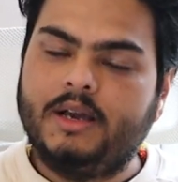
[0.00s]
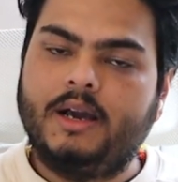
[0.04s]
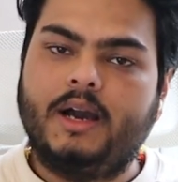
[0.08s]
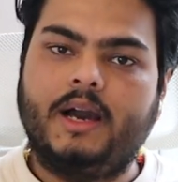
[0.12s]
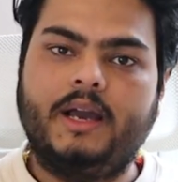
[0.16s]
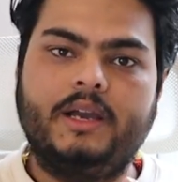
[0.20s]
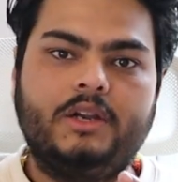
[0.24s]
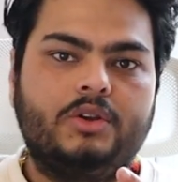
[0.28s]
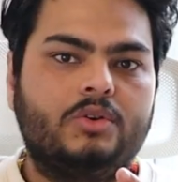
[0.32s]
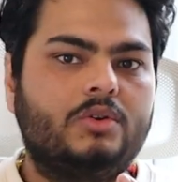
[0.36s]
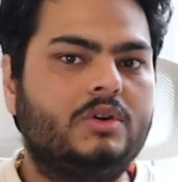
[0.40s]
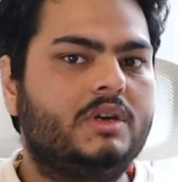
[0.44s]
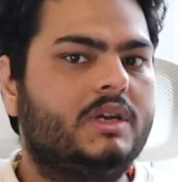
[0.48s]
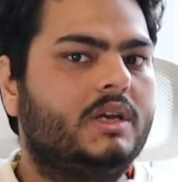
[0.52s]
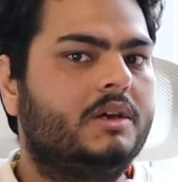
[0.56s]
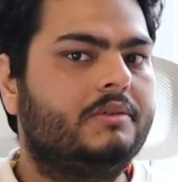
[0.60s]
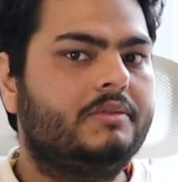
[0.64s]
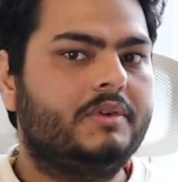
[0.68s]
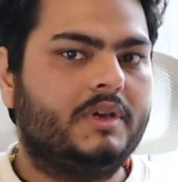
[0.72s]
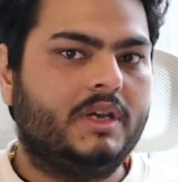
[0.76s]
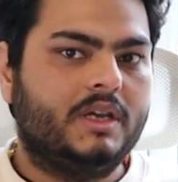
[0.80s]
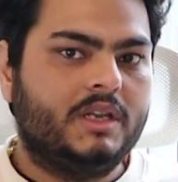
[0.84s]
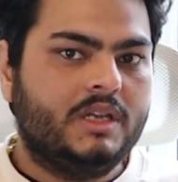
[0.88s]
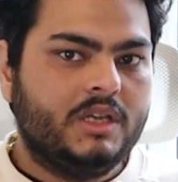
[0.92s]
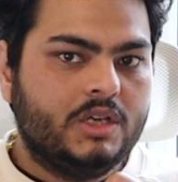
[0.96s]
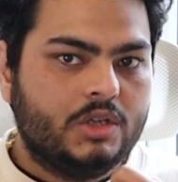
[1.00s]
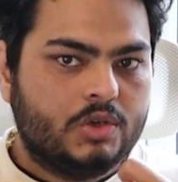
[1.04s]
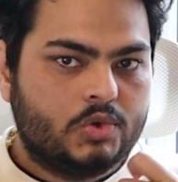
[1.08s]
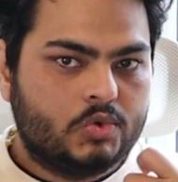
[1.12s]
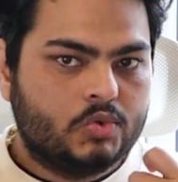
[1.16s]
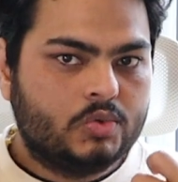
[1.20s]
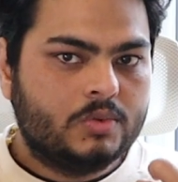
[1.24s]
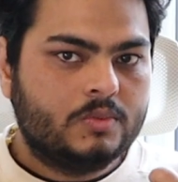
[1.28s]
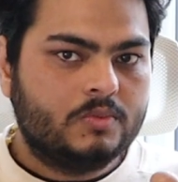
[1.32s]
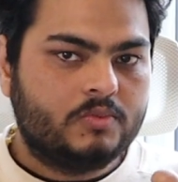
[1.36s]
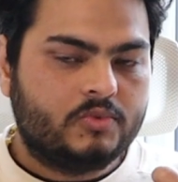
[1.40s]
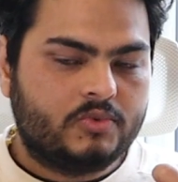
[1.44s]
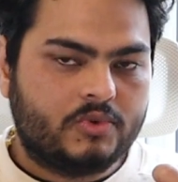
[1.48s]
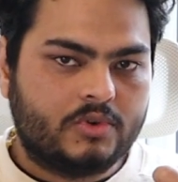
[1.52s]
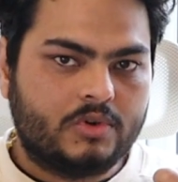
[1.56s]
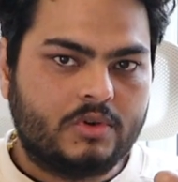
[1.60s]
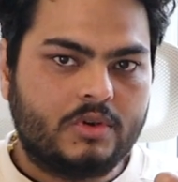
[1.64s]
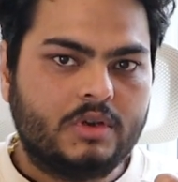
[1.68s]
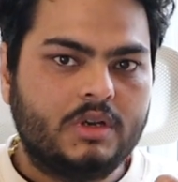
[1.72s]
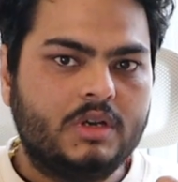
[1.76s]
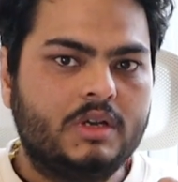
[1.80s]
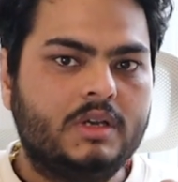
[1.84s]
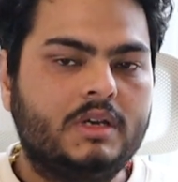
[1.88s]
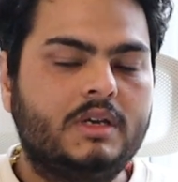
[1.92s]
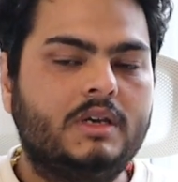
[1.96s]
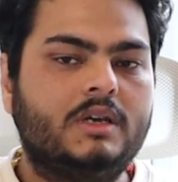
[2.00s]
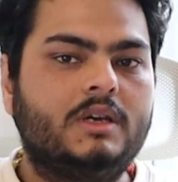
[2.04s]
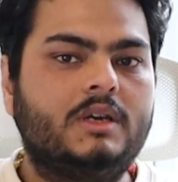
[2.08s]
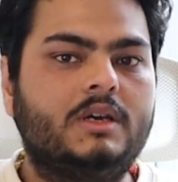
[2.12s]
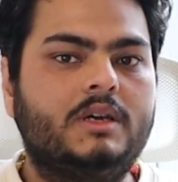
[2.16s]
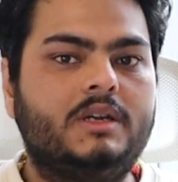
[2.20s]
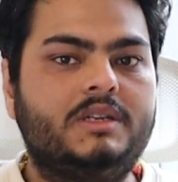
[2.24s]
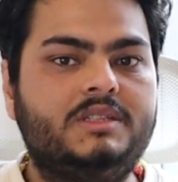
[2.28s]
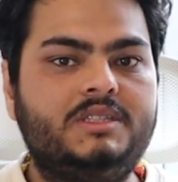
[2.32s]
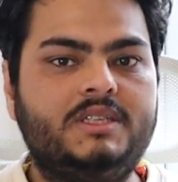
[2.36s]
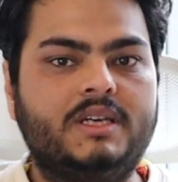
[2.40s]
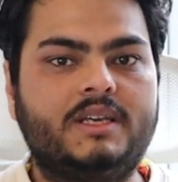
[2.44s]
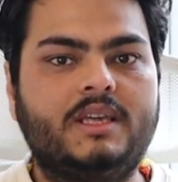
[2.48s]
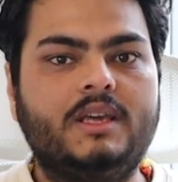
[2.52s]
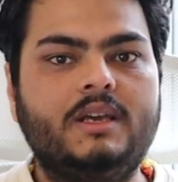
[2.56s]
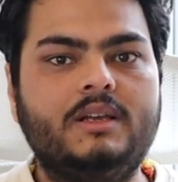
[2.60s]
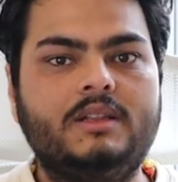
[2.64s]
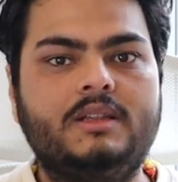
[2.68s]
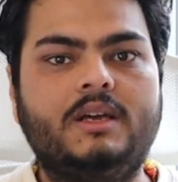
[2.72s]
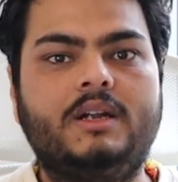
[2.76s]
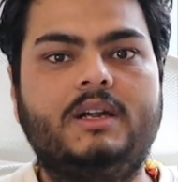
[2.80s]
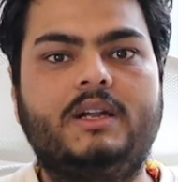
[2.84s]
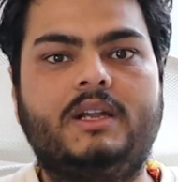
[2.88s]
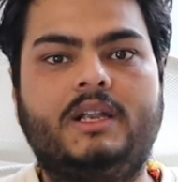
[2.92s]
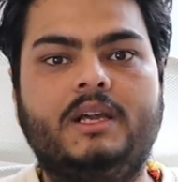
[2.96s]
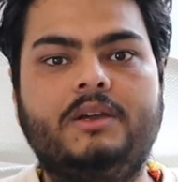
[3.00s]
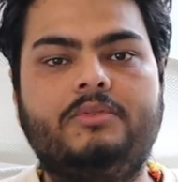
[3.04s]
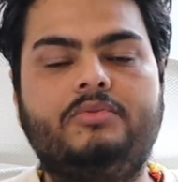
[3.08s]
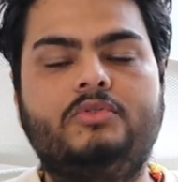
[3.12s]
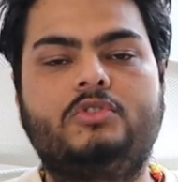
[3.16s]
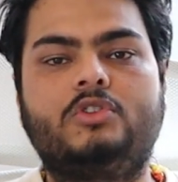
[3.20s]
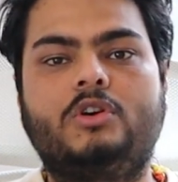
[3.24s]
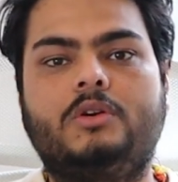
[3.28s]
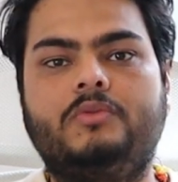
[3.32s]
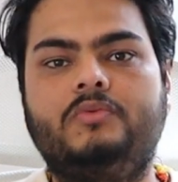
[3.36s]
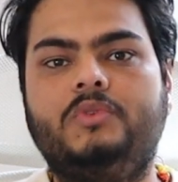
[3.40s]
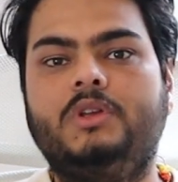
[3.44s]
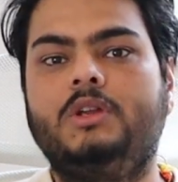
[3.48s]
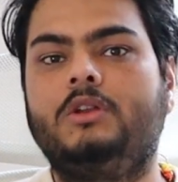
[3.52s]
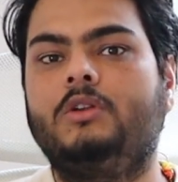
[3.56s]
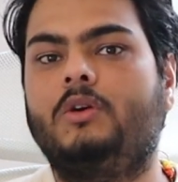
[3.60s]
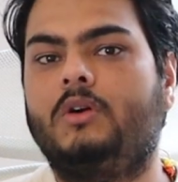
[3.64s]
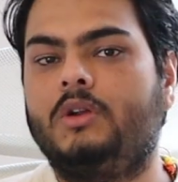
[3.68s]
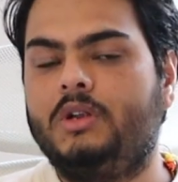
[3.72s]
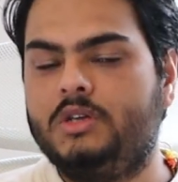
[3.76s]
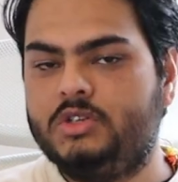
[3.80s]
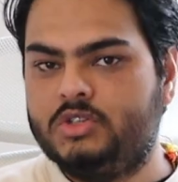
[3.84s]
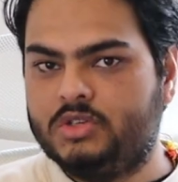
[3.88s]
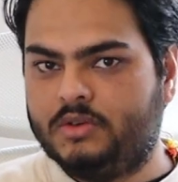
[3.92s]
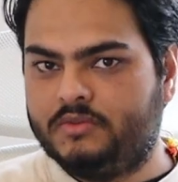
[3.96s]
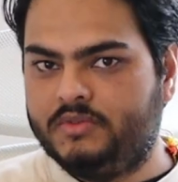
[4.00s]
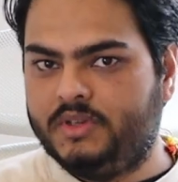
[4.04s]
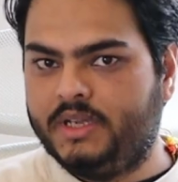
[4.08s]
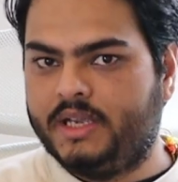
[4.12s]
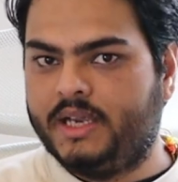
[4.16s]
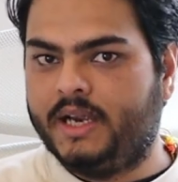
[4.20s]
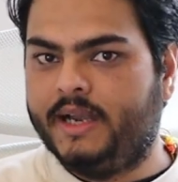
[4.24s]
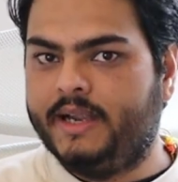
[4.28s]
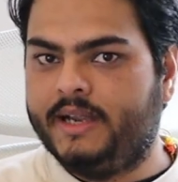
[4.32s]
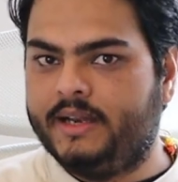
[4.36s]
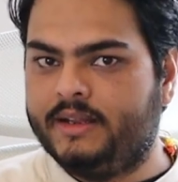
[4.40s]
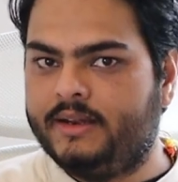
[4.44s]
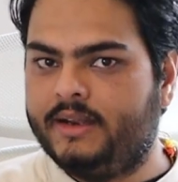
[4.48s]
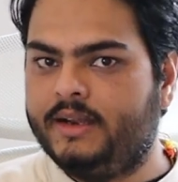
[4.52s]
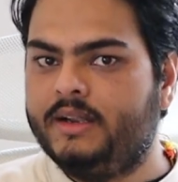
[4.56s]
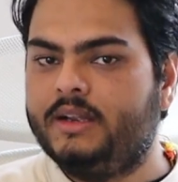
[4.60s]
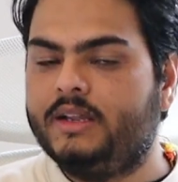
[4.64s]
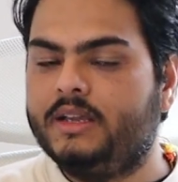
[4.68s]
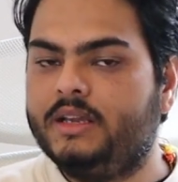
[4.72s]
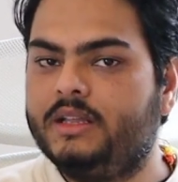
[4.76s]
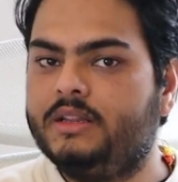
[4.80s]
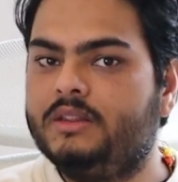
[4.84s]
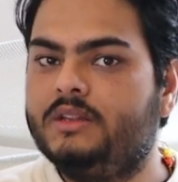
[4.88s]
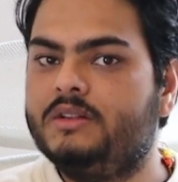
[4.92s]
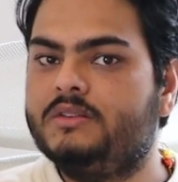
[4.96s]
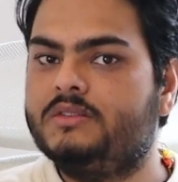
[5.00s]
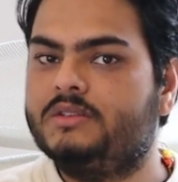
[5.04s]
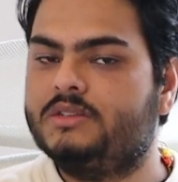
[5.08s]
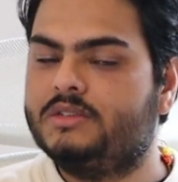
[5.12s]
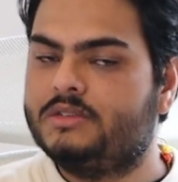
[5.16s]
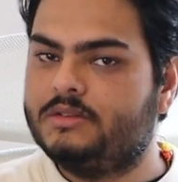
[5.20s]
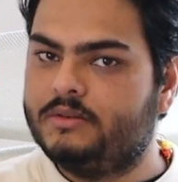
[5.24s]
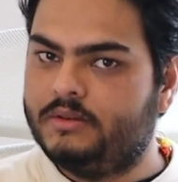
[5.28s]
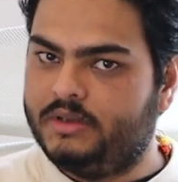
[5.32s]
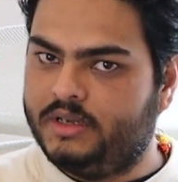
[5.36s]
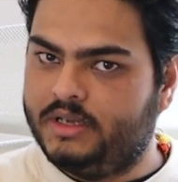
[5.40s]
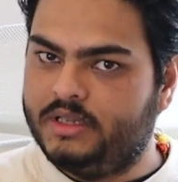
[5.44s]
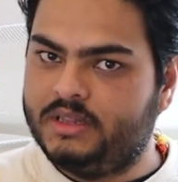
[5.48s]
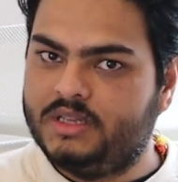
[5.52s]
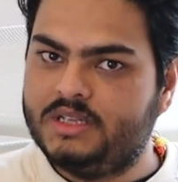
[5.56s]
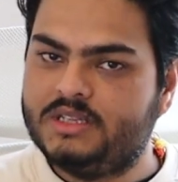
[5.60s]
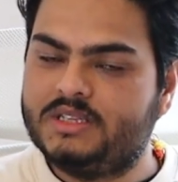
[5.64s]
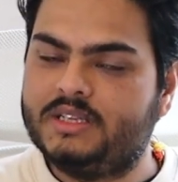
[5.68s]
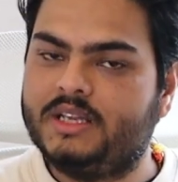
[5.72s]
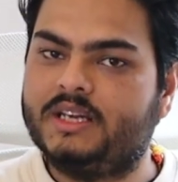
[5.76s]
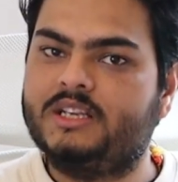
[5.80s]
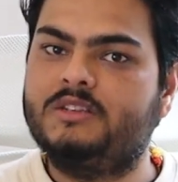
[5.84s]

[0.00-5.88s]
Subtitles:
I don't have any room for checking the depth of the knowledge of the candidate in this